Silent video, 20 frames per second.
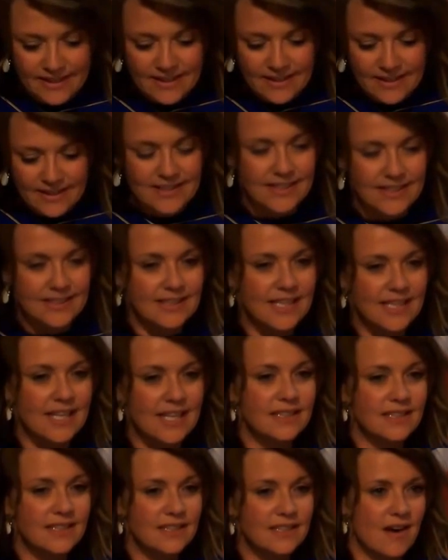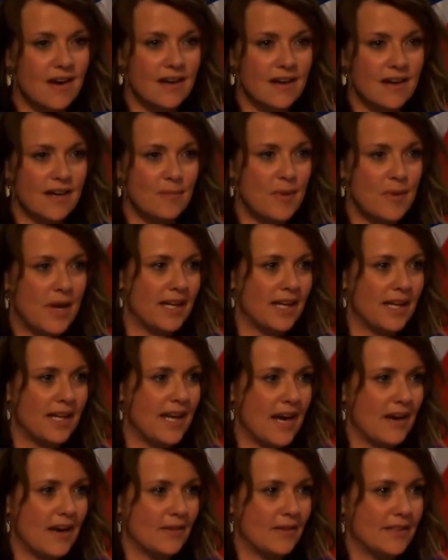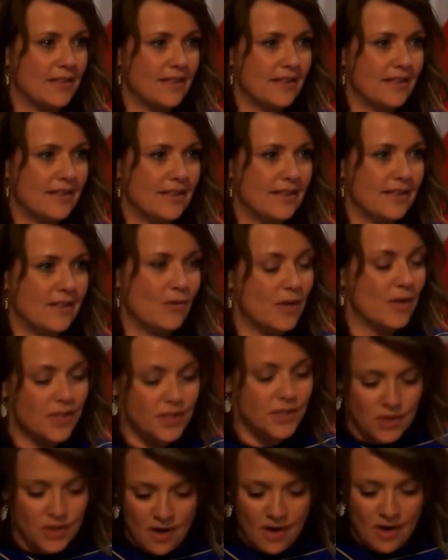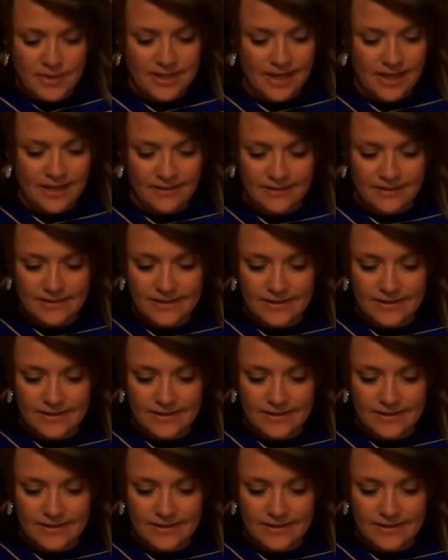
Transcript: Success is not a bank account or a job title.